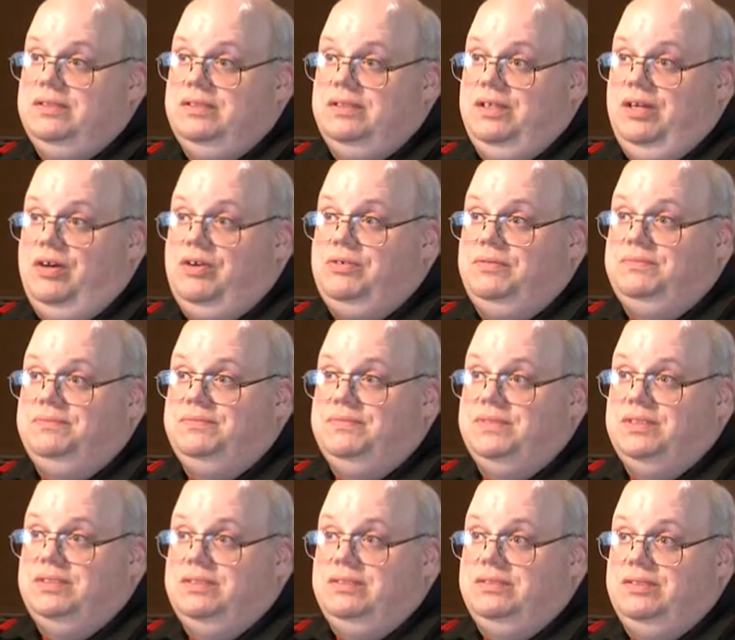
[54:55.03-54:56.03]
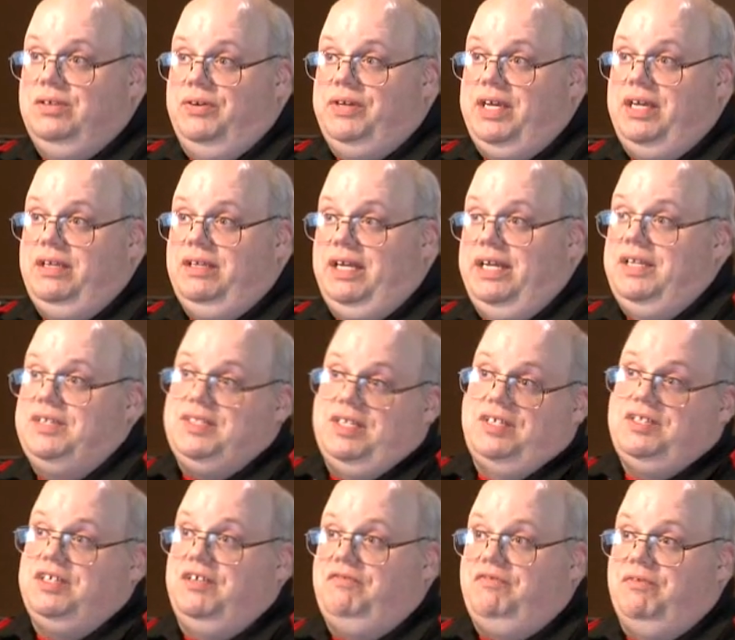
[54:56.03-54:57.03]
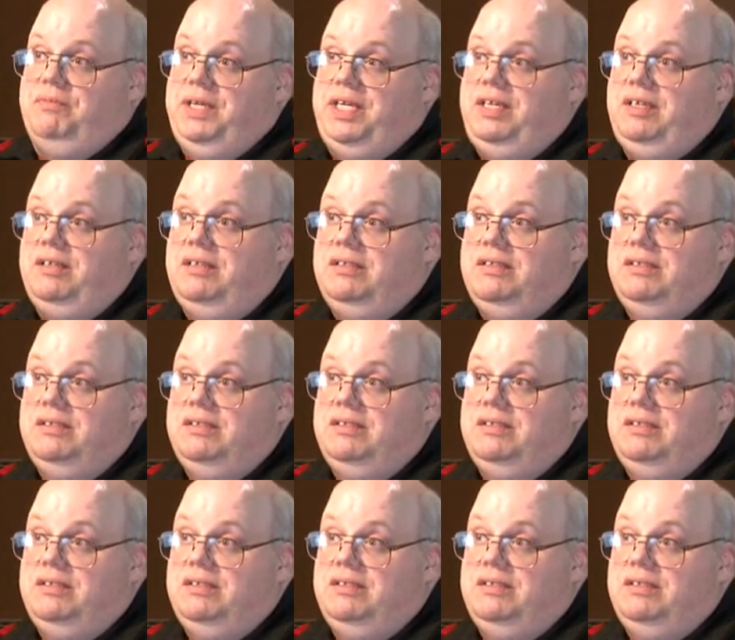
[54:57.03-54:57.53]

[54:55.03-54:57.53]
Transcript: No? Okay, I guess that's it for me.